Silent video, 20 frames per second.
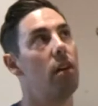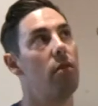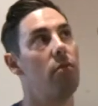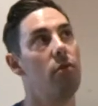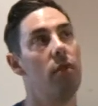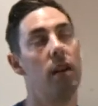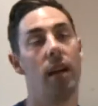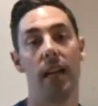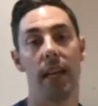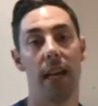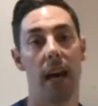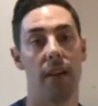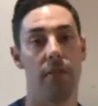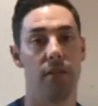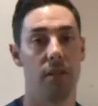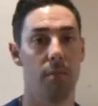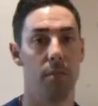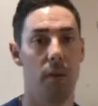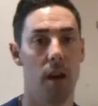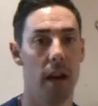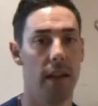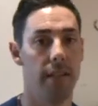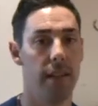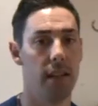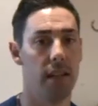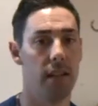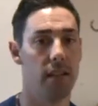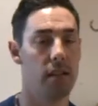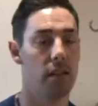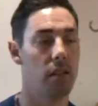I really have to buy
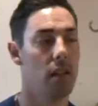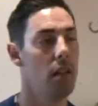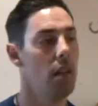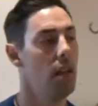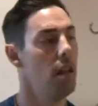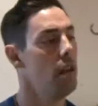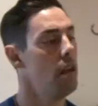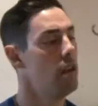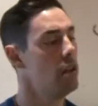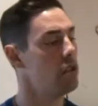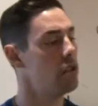this.